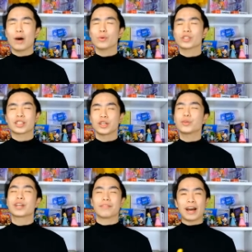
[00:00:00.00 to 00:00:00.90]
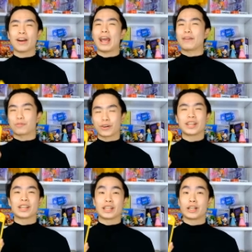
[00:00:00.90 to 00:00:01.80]
I will still give out a
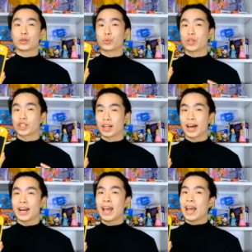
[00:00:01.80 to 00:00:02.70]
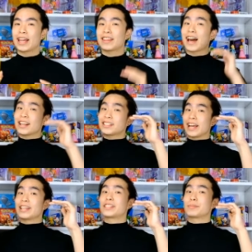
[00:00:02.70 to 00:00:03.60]
free Nintendo Switch Lite, and that
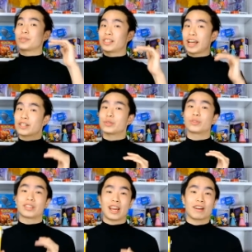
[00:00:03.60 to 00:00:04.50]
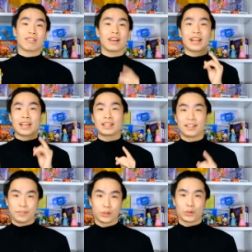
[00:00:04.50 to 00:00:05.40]
is a substantial downgrade
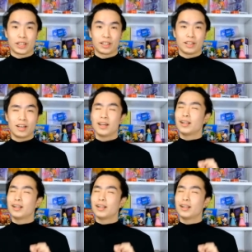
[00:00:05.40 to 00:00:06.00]
in difficulty.